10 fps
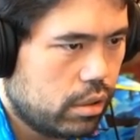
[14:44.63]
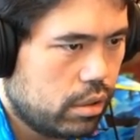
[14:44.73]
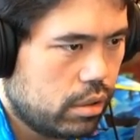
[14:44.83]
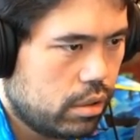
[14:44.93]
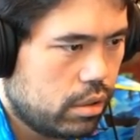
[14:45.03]

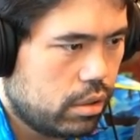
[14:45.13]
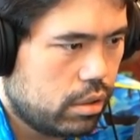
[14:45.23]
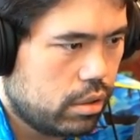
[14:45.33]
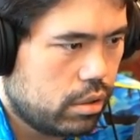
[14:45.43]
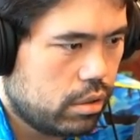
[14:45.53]

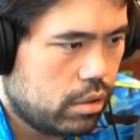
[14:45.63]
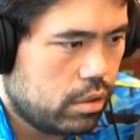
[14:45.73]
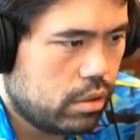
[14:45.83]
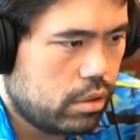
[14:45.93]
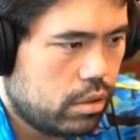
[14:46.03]

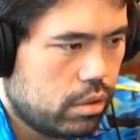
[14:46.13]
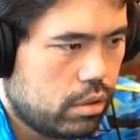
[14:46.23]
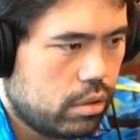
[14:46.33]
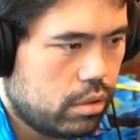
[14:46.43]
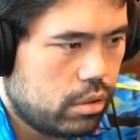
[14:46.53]

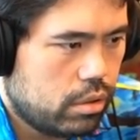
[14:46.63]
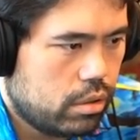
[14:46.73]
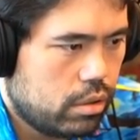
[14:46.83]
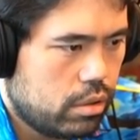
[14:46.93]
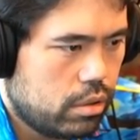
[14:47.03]

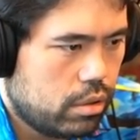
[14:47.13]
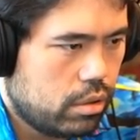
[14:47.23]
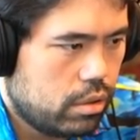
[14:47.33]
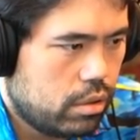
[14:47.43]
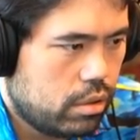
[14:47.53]

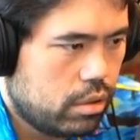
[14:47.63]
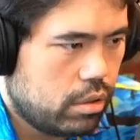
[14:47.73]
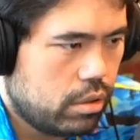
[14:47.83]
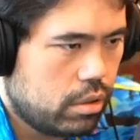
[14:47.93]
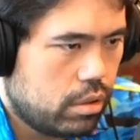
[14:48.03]

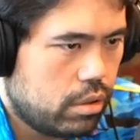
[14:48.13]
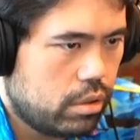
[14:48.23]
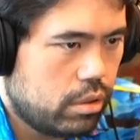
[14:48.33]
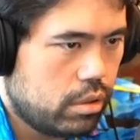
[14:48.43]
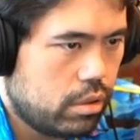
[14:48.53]

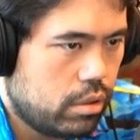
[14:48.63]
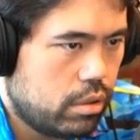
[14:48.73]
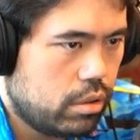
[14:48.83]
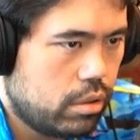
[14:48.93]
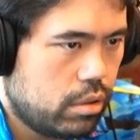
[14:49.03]

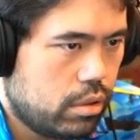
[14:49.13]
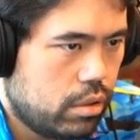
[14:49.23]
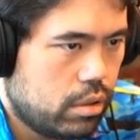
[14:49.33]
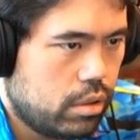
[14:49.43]
(silence)